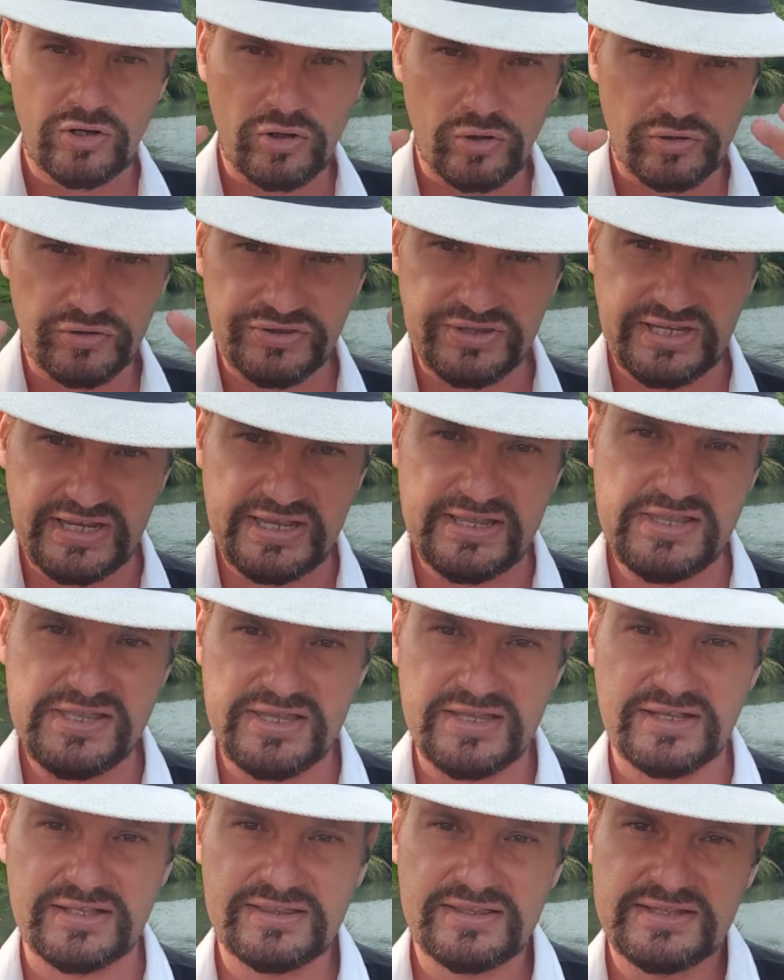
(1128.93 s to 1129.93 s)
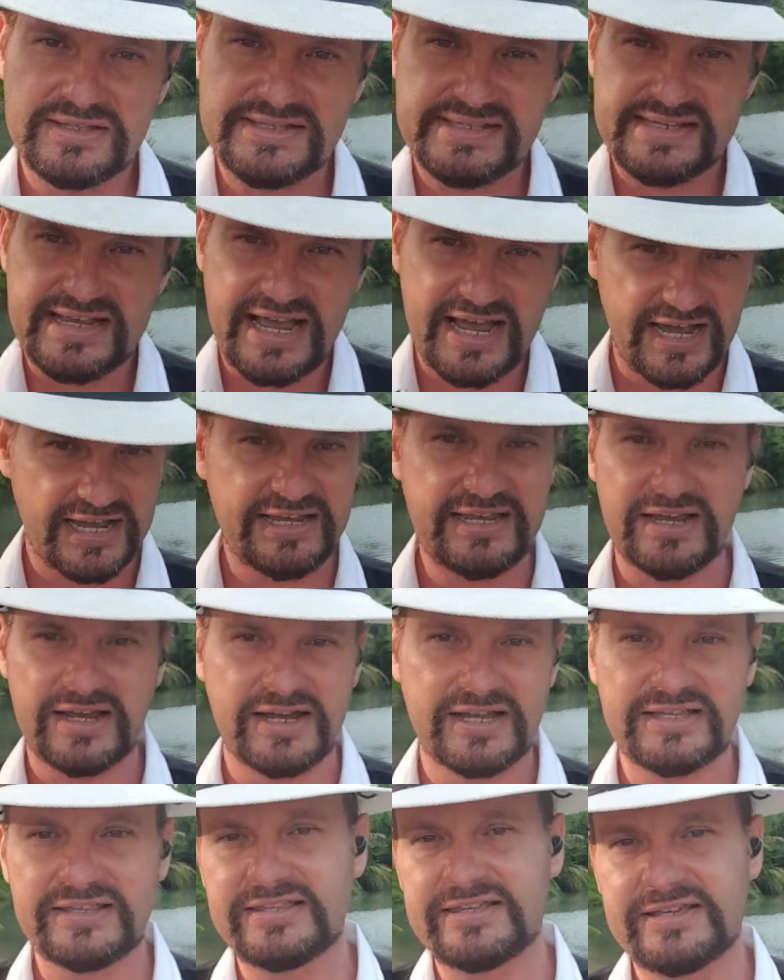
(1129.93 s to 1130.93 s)
containing these higher
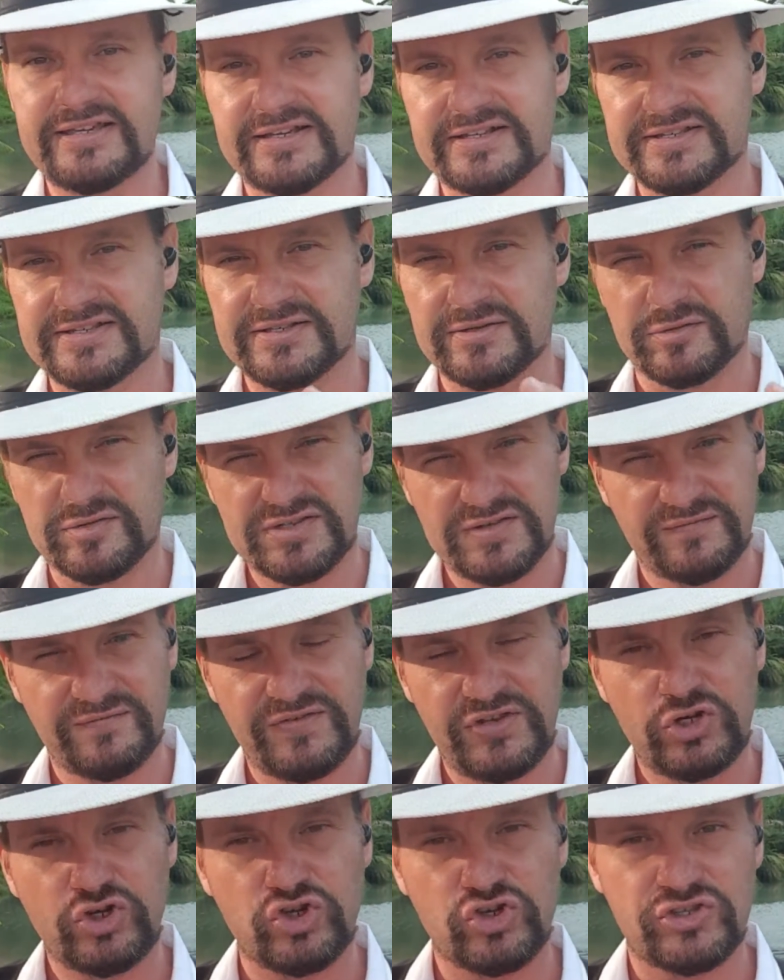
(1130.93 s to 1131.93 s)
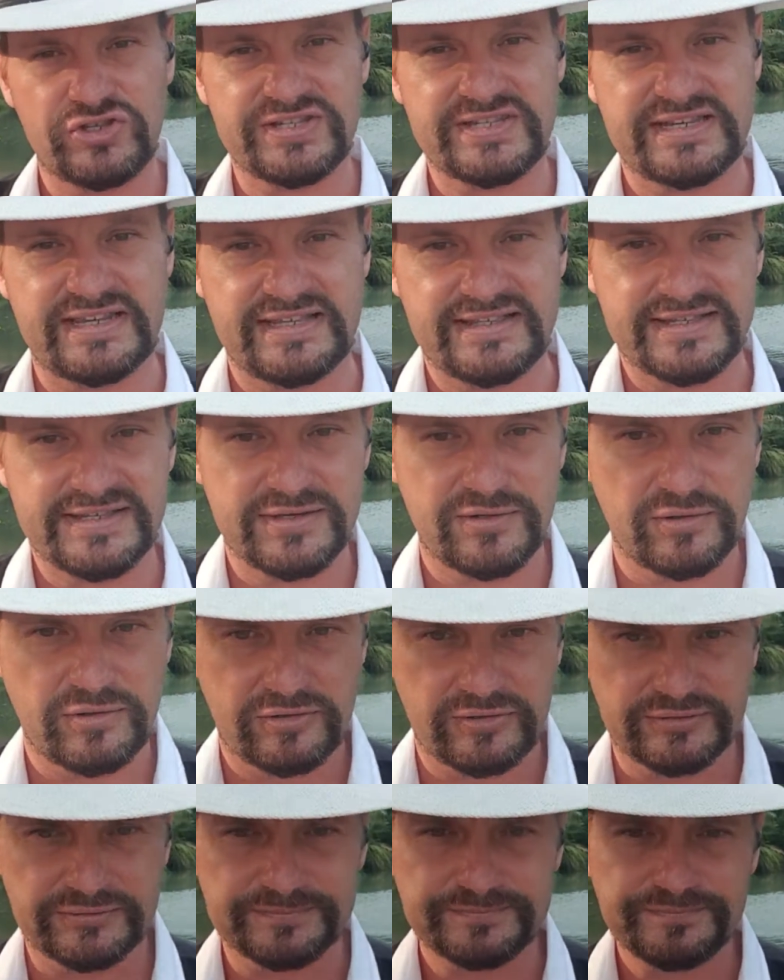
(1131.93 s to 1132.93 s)
ideas, those visions and so
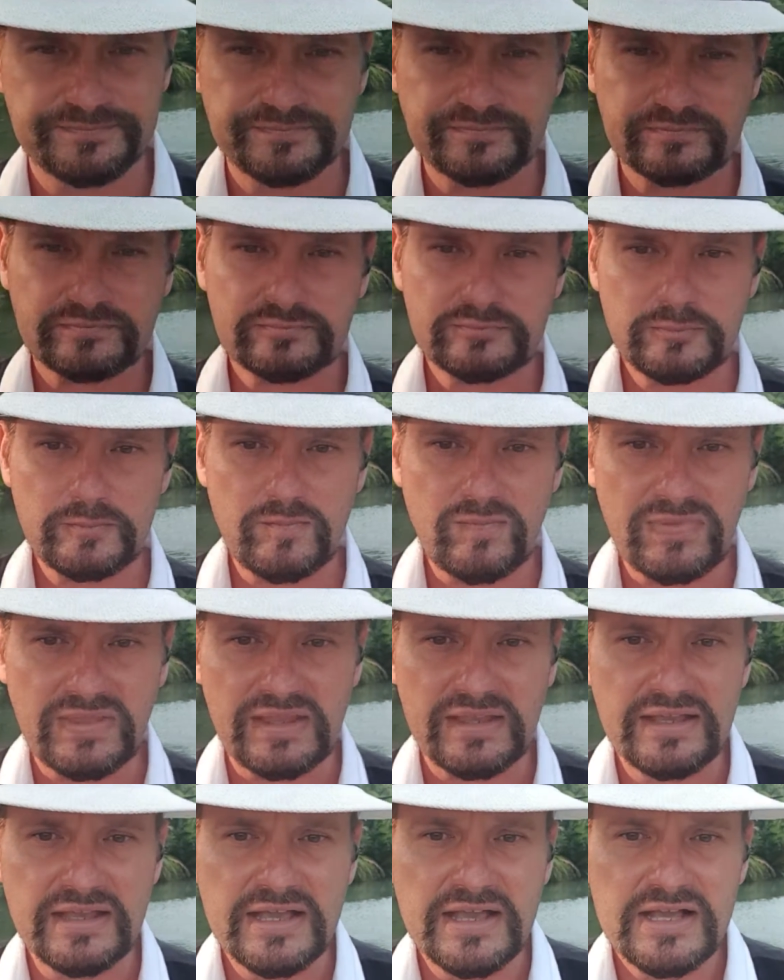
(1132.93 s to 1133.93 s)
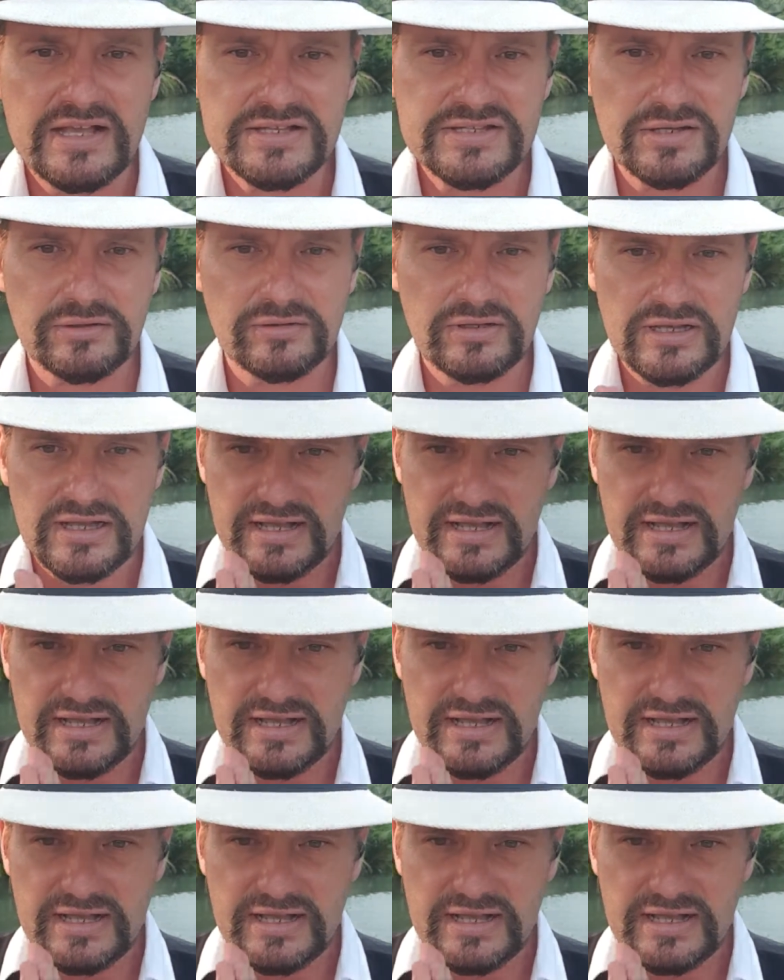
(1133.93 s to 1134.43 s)
on. So